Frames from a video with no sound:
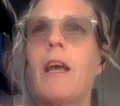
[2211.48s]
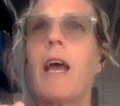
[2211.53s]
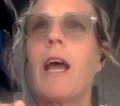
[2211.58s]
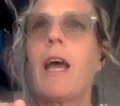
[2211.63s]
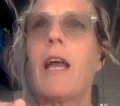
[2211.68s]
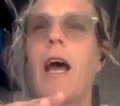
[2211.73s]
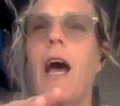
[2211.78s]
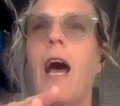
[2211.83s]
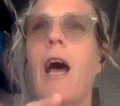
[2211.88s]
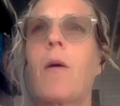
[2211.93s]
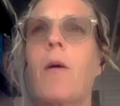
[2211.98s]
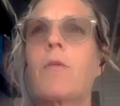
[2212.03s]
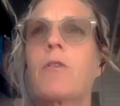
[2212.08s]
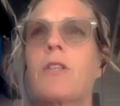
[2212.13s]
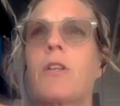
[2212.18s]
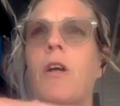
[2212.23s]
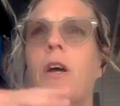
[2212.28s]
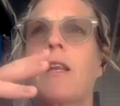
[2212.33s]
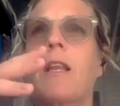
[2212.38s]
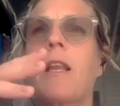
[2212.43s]
And I
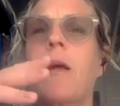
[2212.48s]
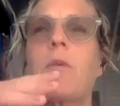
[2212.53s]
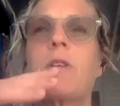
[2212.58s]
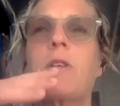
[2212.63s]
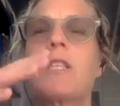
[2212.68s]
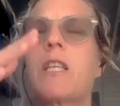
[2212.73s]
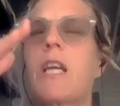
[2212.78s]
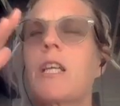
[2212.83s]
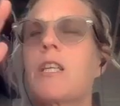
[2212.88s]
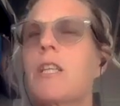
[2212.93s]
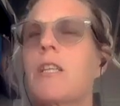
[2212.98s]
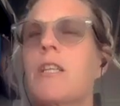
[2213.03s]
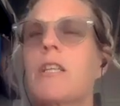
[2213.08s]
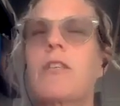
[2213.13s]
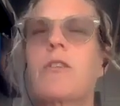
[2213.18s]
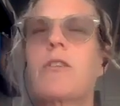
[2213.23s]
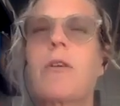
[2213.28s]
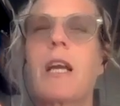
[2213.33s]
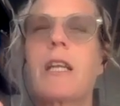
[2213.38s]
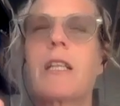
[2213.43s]
was not, there was such a
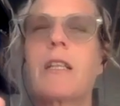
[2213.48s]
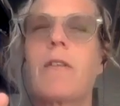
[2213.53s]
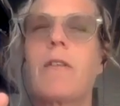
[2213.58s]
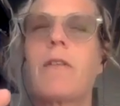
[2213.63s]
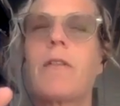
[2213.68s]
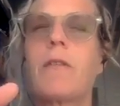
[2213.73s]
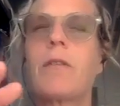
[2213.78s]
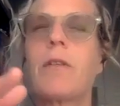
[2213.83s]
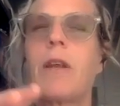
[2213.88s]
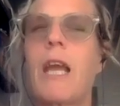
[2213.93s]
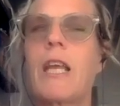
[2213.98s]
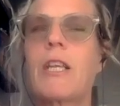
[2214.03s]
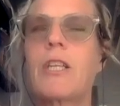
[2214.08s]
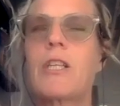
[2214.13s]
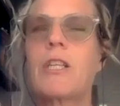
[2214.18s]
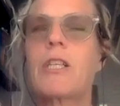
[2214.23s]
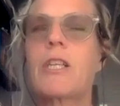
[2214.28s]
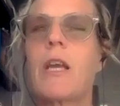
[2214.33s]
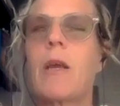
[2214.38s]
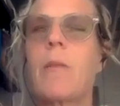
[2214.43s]
destructive
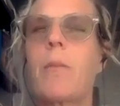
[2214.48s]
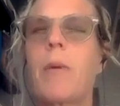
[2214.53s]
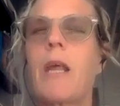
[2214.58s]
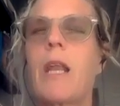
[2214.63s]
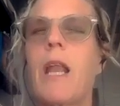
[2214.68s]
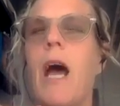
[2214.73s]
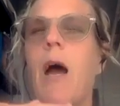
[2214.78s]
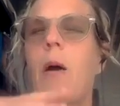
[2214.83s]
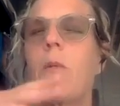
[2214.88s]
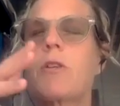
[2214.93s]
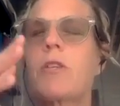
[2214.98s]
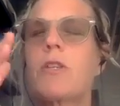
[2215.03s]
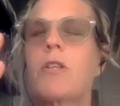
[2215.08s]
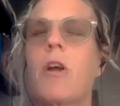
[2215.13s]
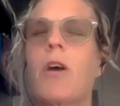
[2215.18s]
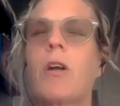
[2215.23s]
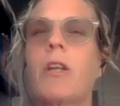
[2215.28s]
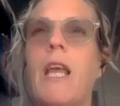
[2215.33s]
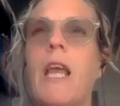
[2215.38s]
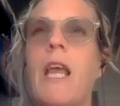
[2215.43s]
relationship, and I was
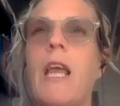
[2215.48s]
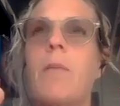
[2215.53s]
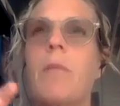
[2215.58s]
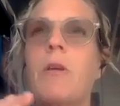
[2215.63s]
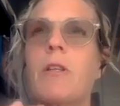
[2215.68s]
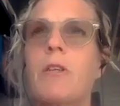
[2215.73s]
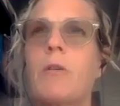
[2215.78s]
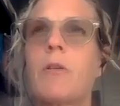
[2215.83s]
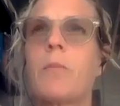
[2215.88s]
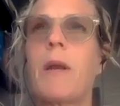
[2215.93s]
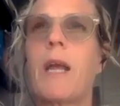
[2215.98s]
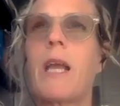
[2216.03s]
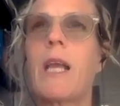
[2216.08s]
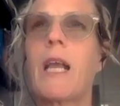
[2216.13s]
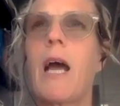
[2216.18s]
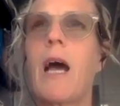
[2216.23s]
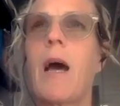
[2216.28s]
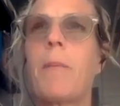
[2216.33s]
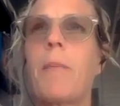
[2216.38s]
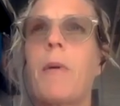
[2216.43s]
not able to break
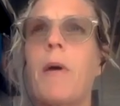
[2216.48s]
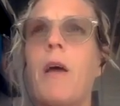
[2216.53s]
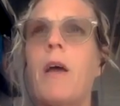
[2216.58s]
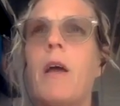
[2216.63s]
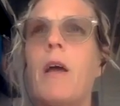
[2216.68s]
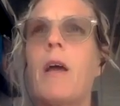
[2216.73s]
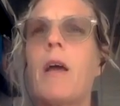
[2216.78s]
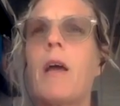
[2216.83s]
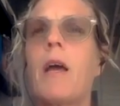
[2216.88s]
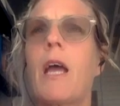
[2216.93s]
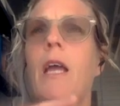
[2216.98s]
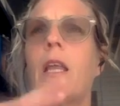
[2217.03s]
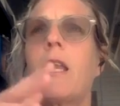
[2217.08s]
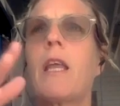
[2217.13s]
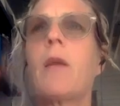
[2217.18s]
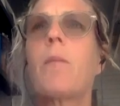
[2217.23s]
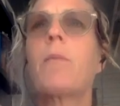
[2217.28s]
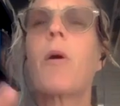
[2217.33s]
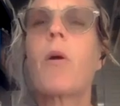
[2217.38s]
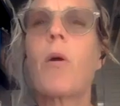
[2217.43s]
up. And
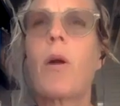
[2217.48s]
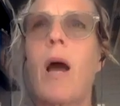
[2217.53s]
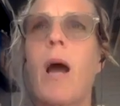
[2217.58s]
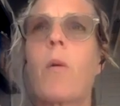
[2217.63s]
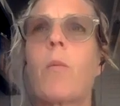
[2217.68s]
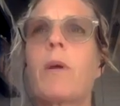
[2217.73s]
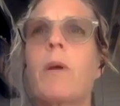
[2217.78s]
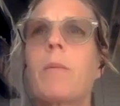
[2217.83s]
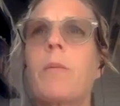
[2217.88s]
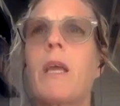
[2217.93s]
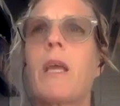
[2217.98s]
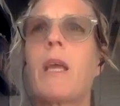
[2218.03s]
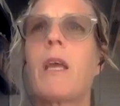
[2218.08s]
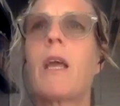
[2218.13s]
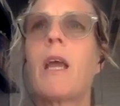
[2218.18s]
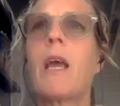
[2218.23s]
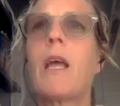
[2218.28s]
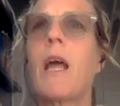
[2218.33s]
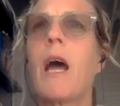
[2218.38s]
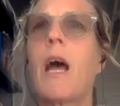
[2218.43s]
he broke up with
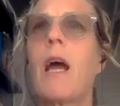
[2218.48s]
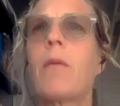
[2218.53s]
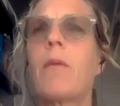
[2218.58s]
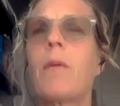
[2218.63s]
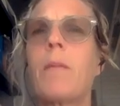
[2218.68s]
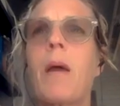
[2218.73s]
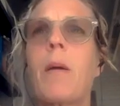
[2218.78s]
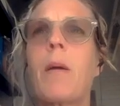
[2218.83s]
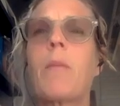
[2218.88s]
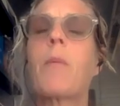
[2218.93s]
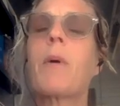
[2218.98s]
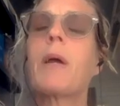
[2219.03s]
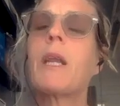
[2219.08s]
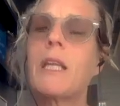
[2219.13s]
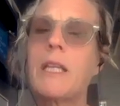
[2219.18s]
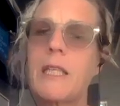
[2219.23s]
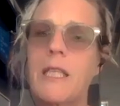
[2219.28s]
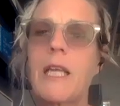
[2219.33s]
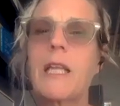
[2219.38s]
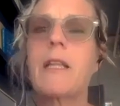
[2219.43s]
me. And I remember when
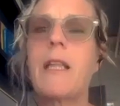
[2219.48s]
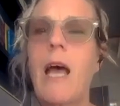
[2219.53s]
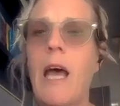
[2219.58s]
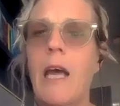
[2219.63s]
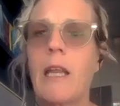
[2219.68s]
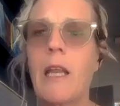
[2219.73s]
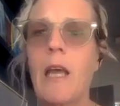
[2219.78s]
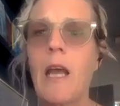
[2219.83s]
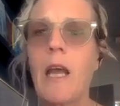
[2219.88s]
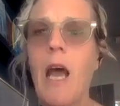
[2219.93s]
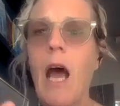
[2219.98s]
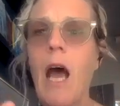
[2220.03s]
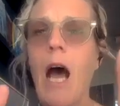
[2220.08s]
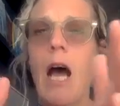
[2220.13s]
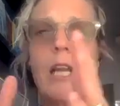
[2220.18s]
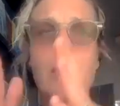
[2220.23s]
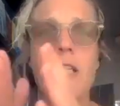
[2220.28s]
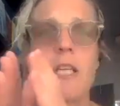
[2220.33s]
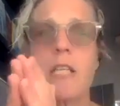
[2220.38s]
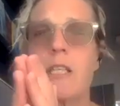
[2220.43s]
he did that,
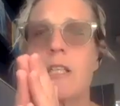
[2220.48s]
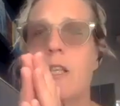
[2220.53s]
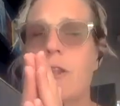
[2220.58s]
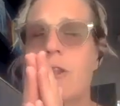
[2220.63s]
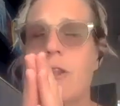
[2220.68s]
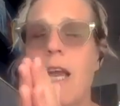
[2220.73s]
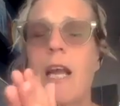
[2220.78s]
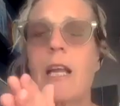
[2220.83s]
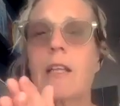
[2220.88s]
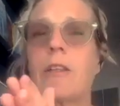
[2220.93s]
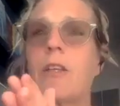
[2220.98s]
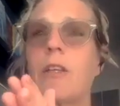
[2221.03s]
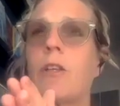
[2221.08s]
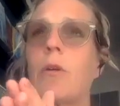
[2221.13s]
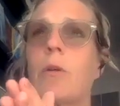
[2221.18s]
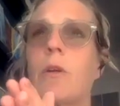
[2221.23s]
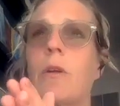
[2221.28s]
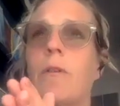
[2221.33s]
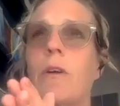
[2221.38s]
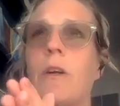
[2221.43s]
I just thanked the
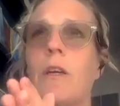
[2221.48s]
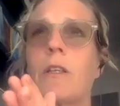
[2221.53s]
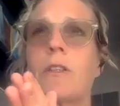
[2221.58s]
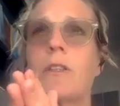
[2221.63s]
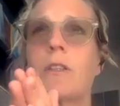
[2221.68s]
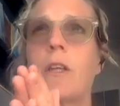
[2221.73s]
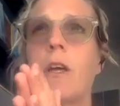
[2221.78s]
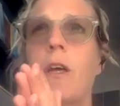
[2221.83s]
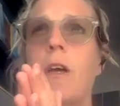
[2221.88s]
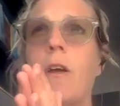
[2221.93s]
universe